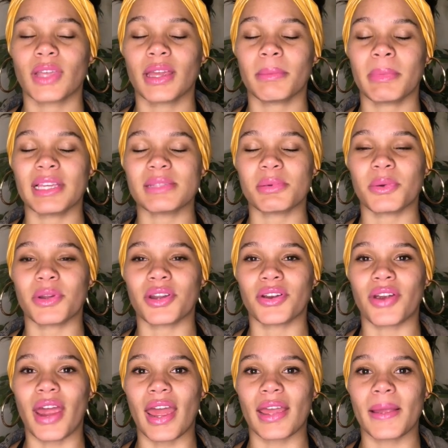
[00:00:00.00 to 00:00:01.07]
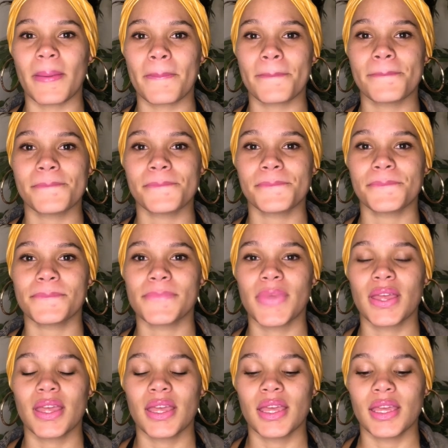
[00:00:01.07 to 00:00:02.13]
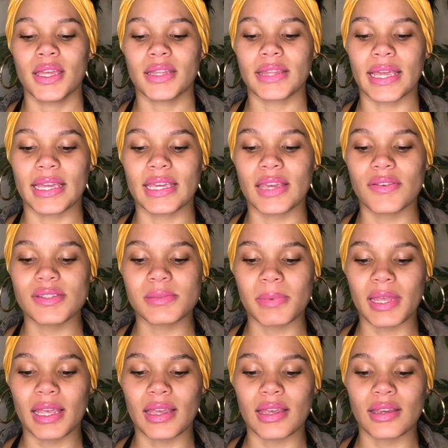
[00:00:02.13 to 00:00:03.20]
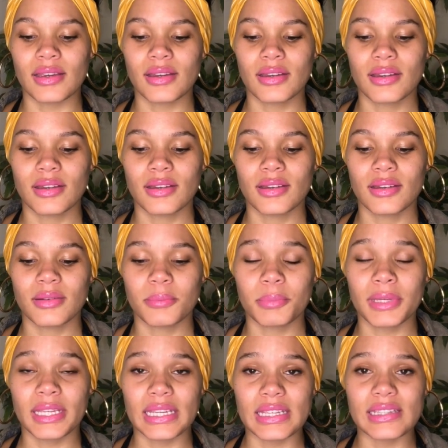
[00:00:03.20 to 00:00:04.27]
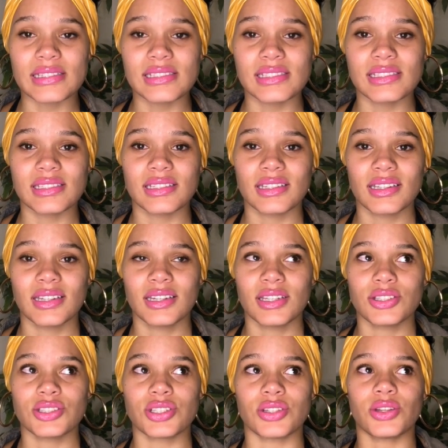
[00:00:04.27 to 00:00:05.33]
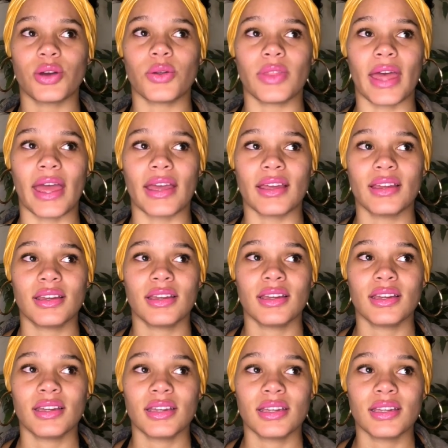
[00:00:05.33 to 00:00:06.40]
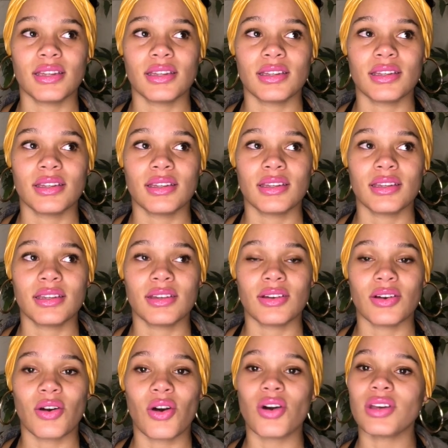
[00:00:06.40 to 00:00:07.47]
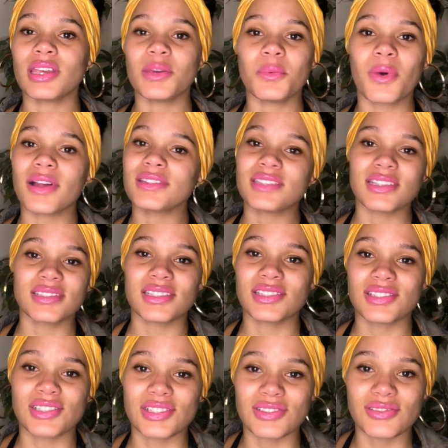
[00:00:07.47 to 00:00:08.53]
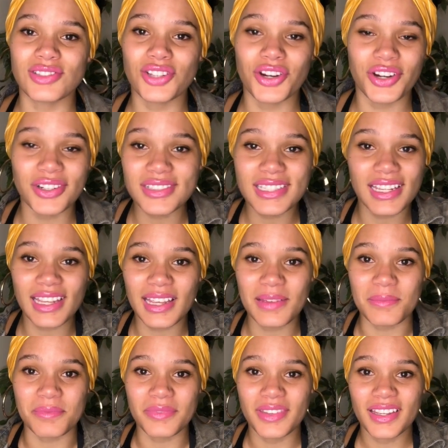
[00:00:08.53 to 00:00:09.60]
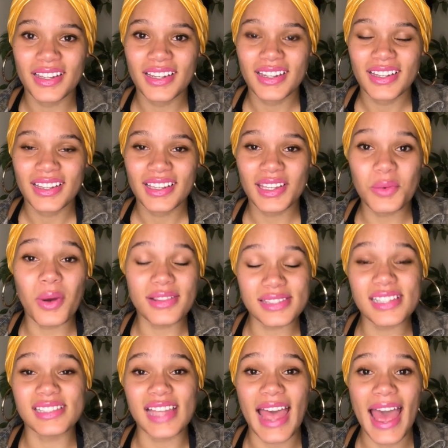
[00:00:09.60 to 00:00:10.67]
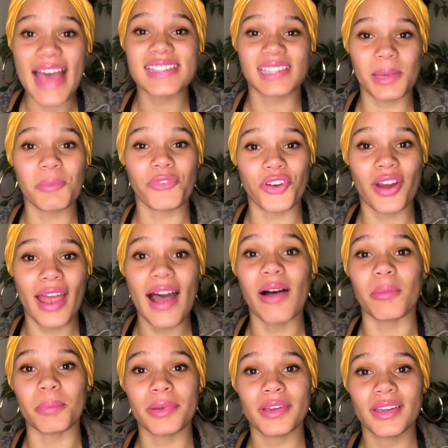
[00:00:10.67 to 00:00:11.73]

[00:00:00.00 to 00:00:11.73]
That makes me want to cry. That gives me peace to know that all he wants us is to turn to him. He wants us to ask him for help.